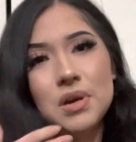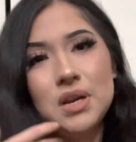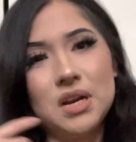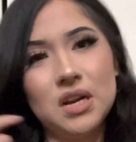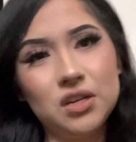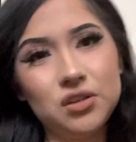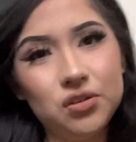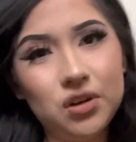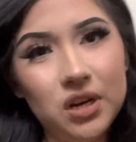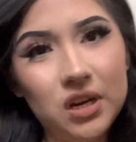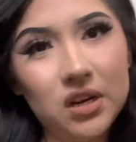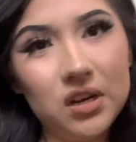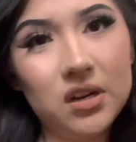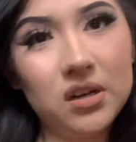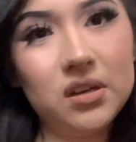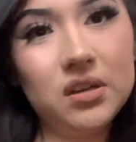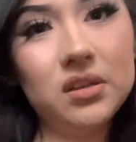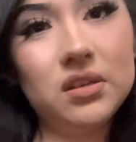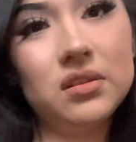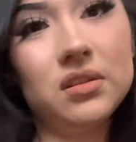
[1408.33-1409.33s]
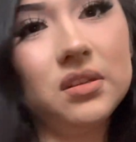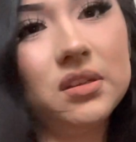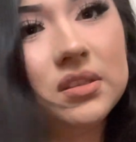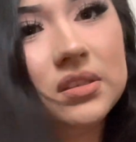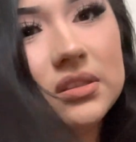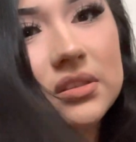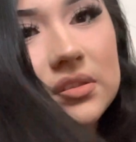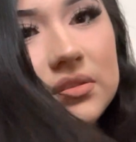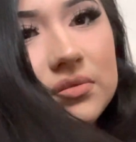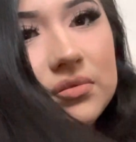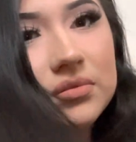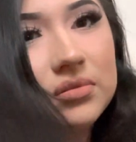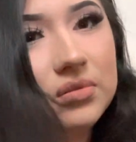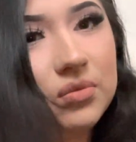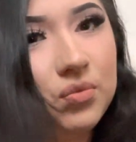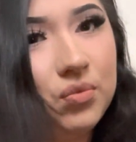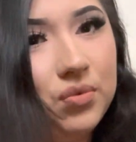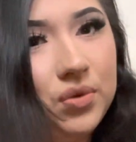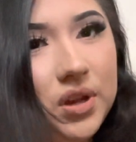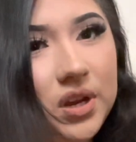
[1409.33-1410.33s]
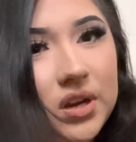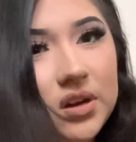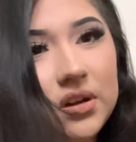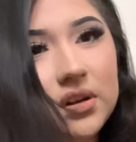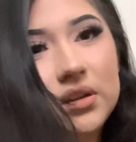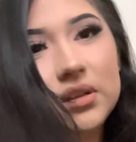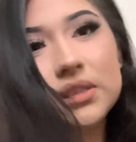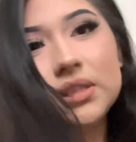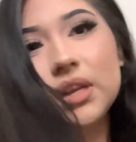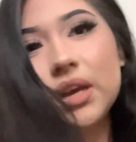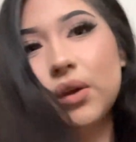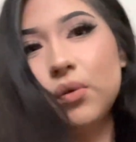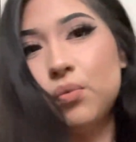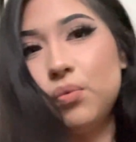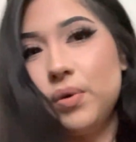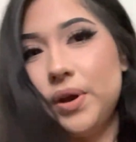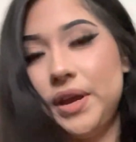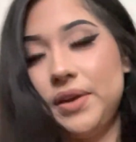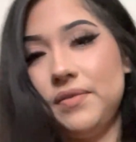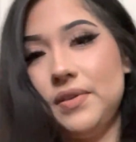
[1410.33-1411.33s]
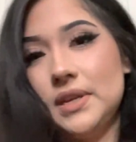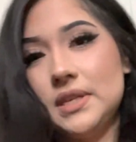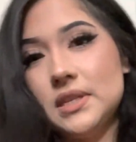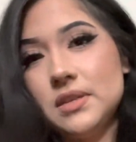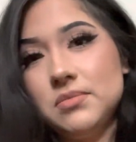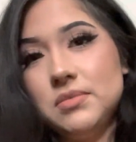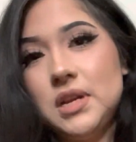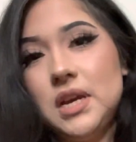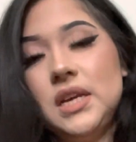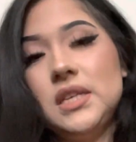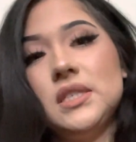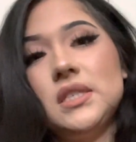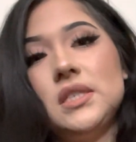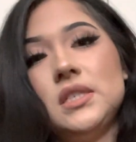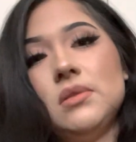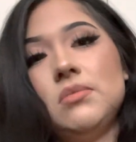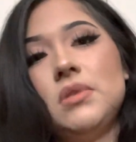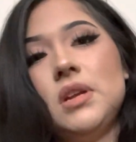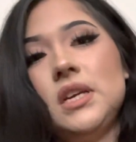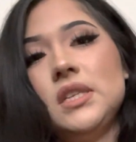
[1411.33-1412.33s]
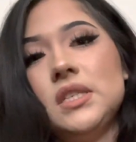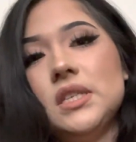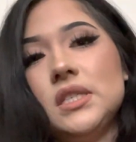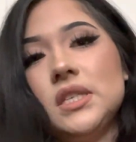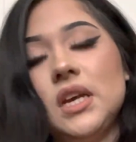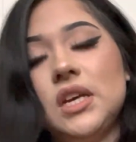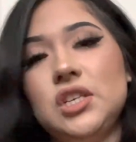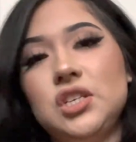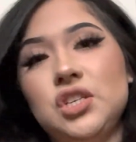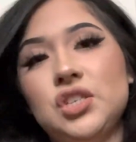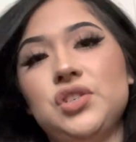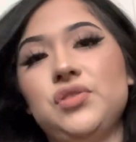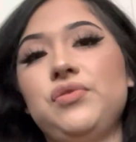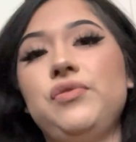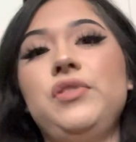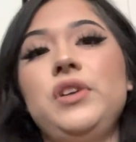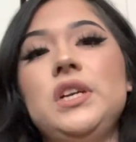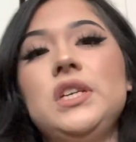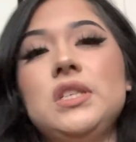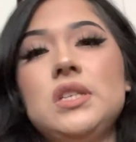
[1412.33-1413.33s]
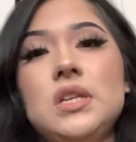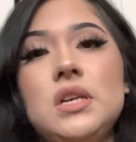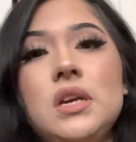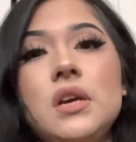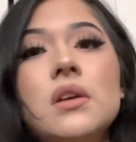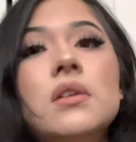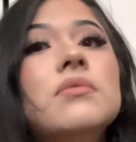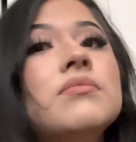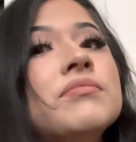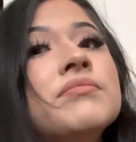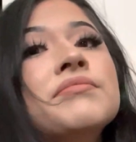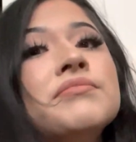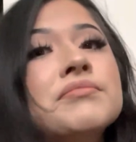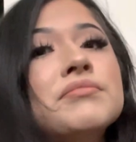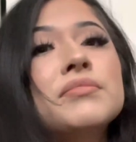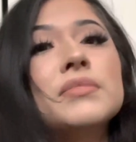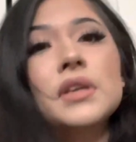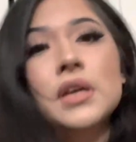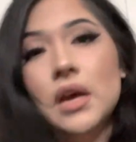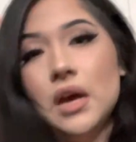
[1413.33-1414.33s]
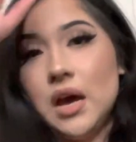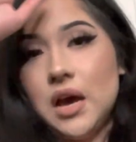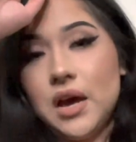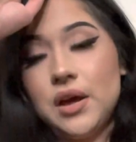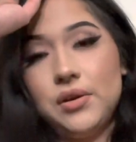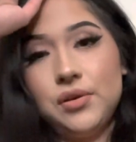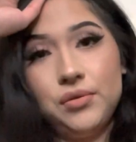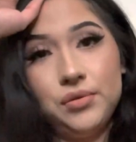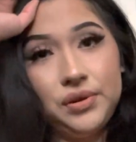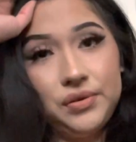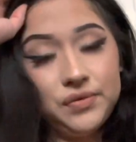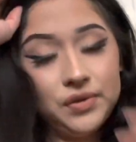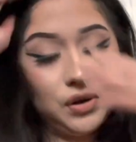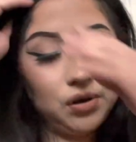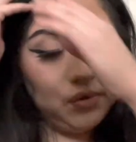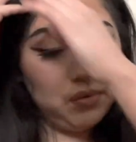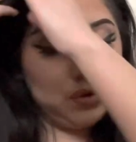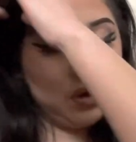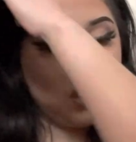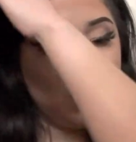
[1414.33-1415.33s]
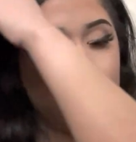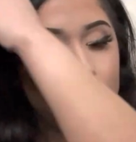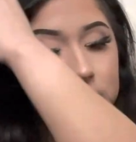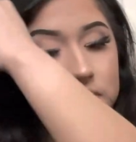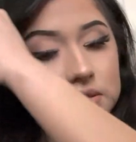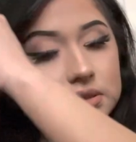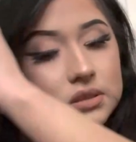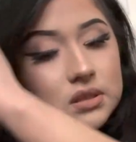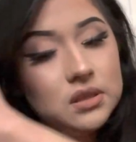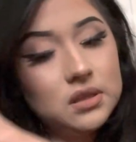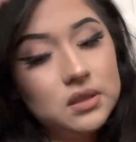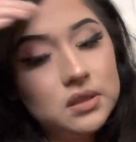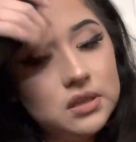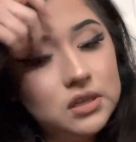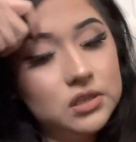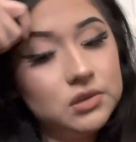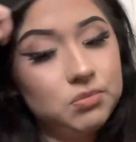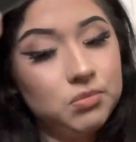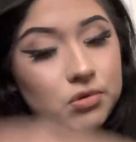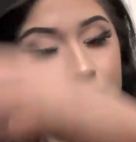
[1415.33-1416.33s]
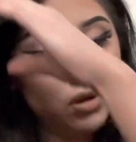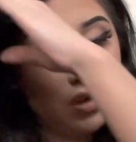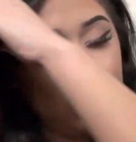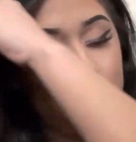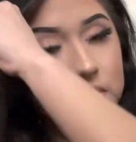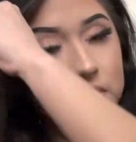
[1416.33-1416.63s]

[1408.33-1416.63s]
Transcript: natural hair is weird. It's like wavy some days, and some days it's like just frizzy. I don't even know what it is at this point.